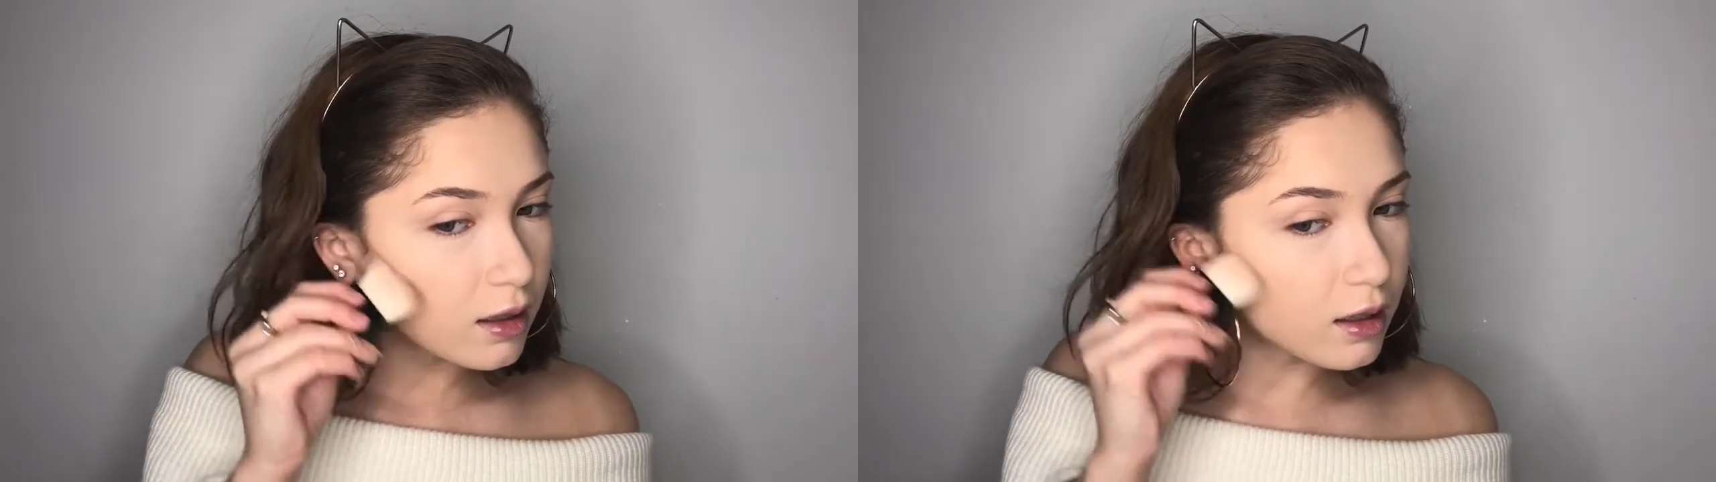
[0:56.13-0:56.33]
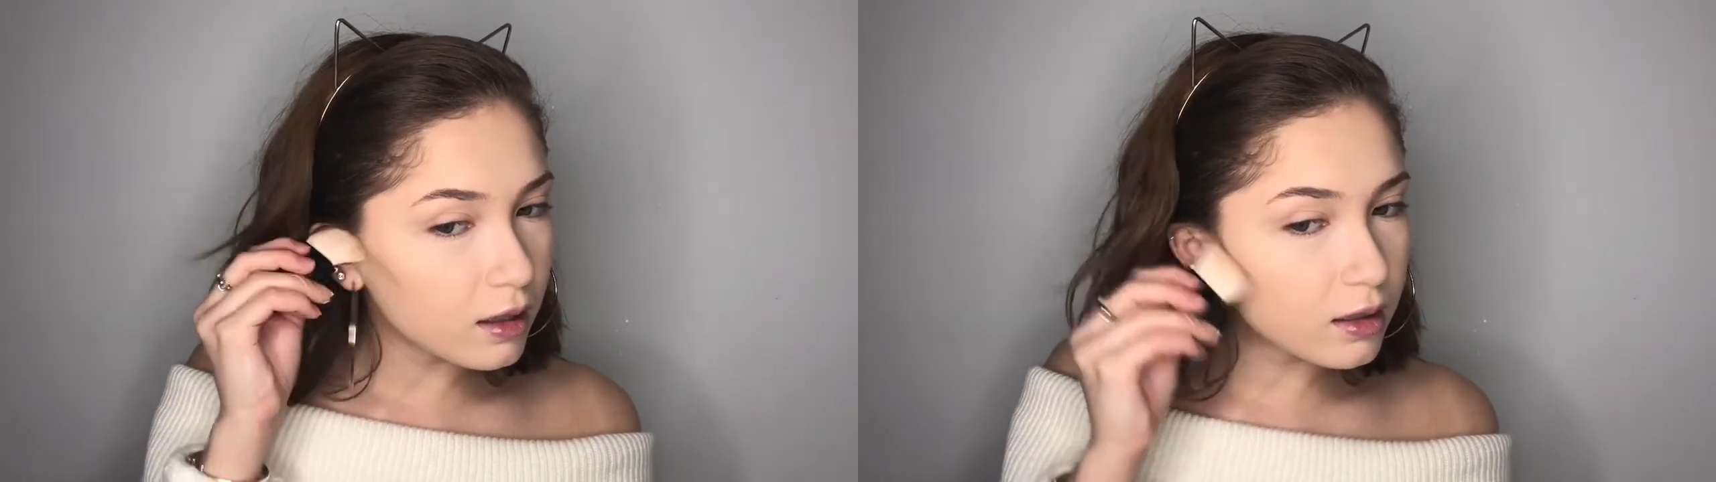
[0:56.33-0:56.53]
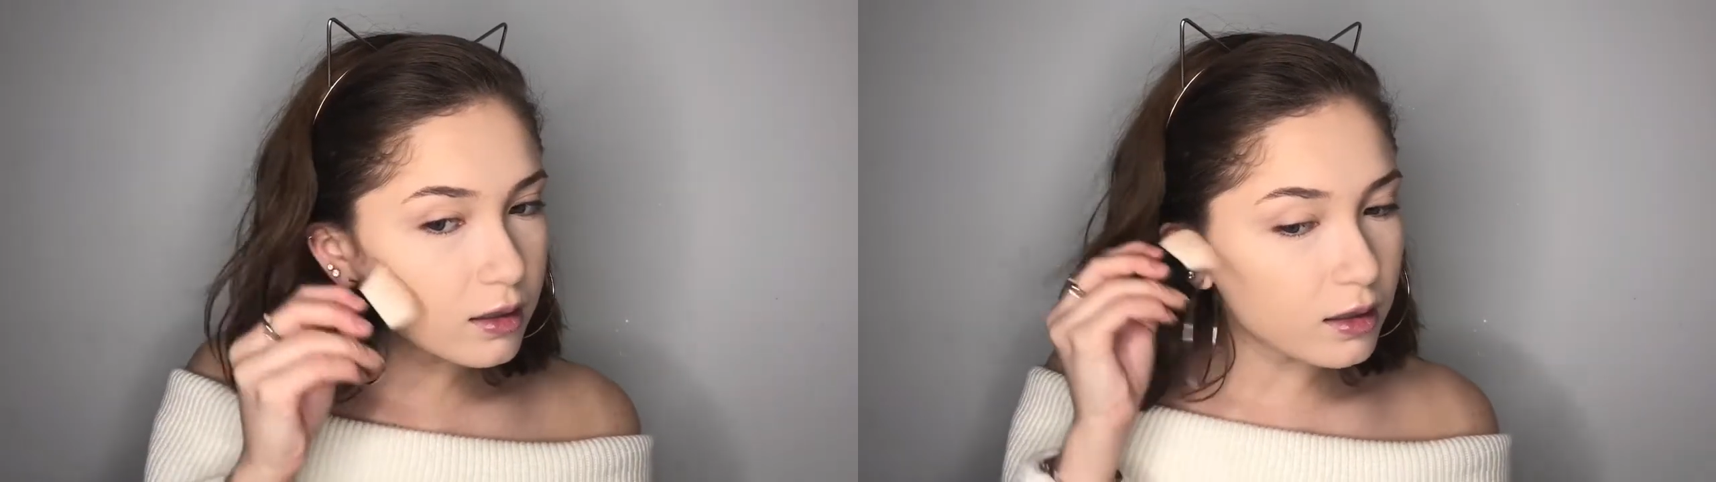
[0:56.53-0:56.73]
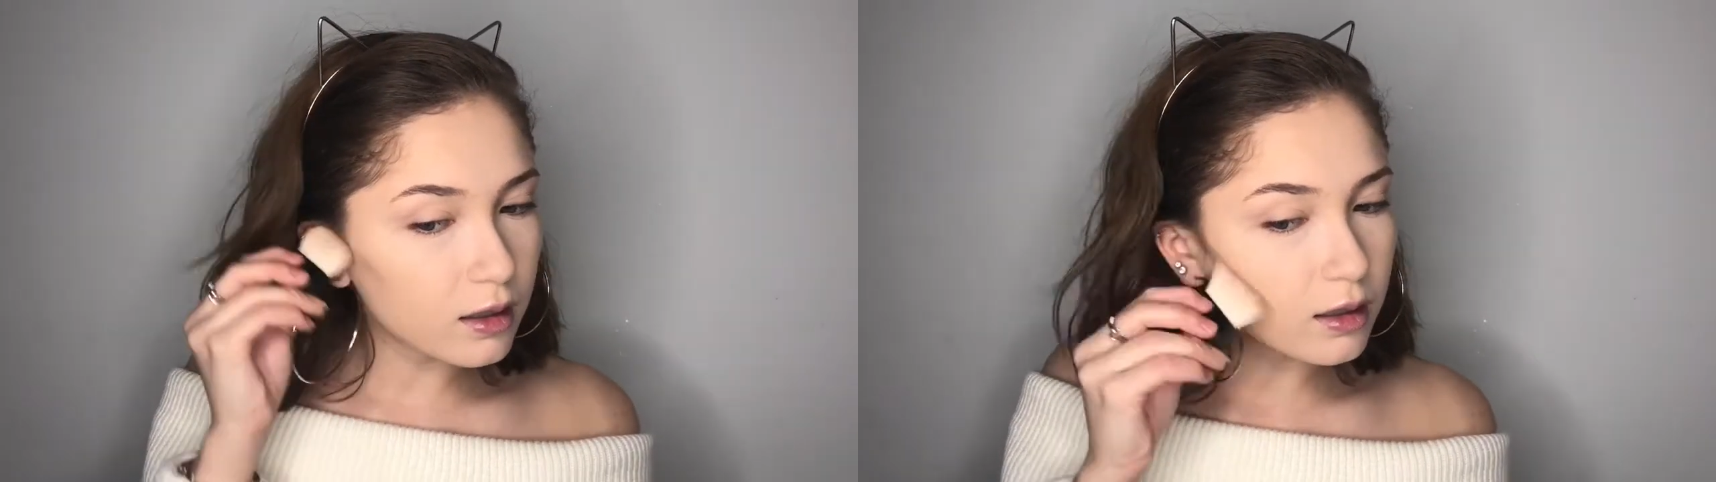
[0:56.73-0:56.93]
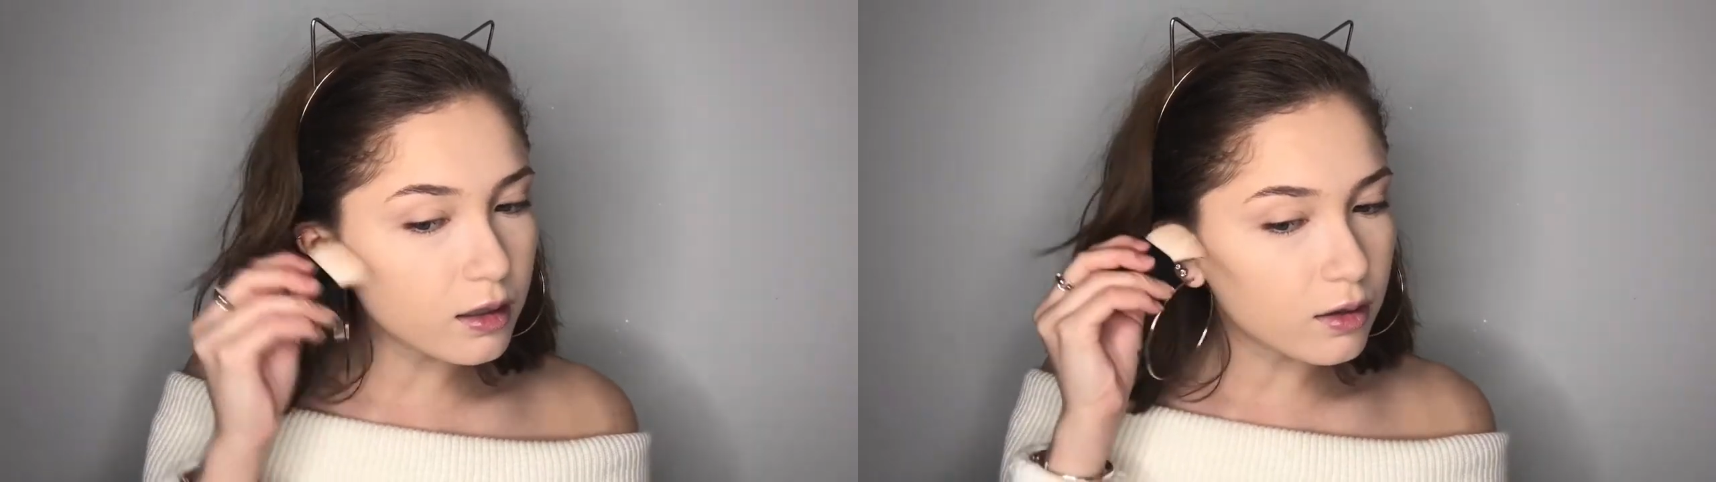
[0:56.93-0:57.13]
and
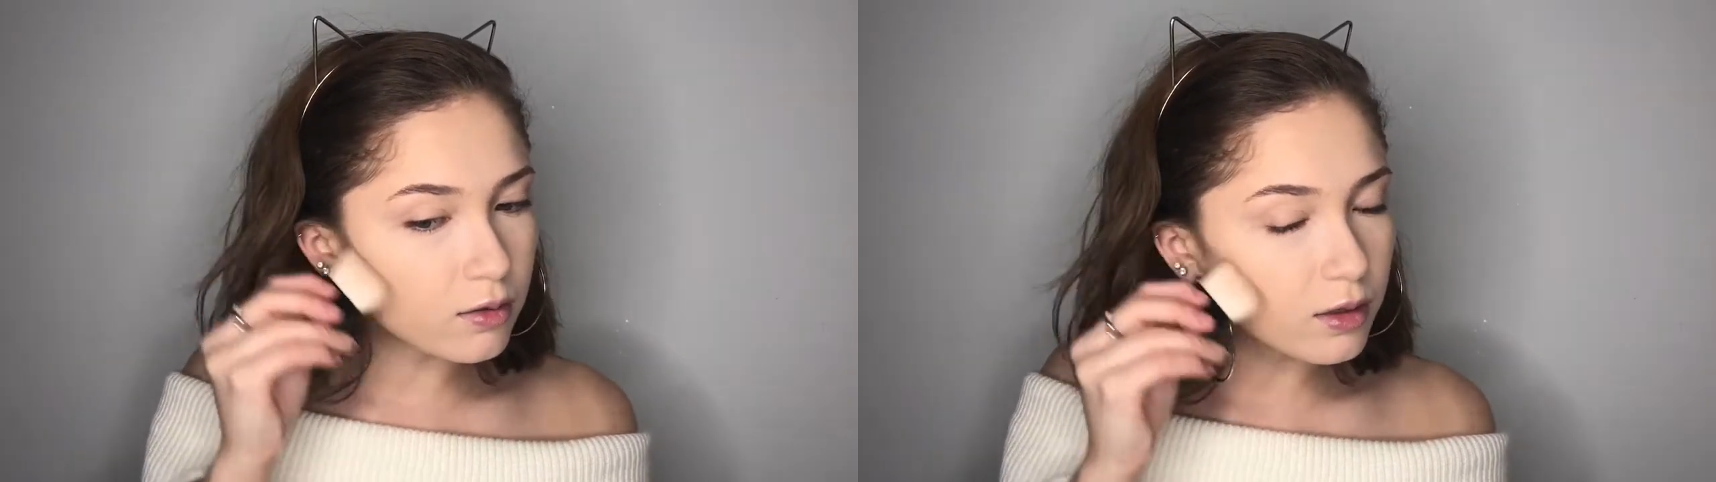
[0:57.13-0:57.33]
I go